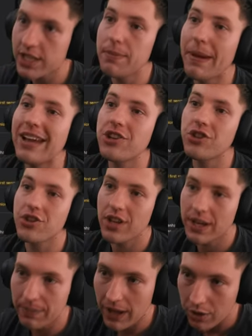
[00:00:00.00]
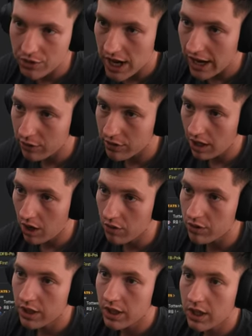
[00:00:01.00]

He's a Manchester City player who's out on loan.